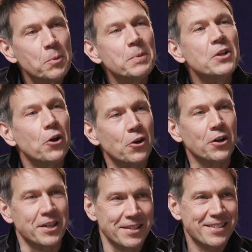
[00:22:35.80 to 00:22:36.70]
not
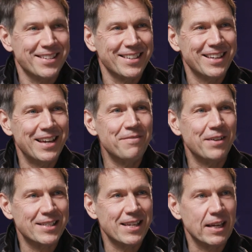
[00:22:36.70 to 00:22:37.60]
honest if
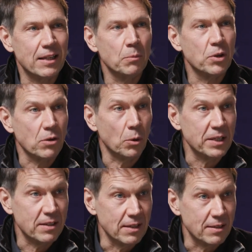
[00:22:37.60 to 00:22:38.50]
I said it was
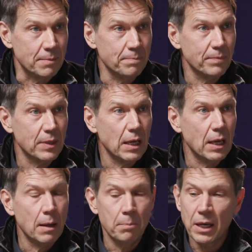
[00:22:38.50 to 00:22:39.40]
always easy,
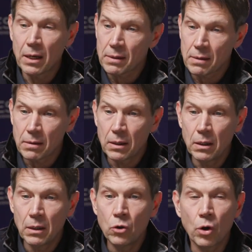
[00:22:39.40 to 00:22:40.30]
because
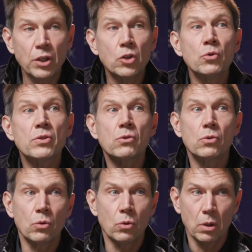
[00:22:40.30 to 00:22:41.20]
you are used
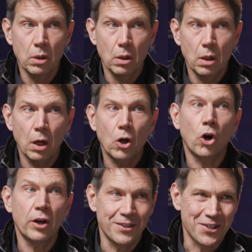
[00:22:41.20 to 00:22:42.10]
to
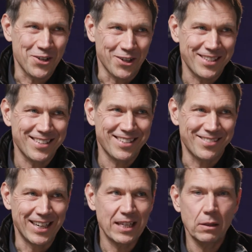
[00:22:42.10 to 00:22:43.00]
calling the shots, right?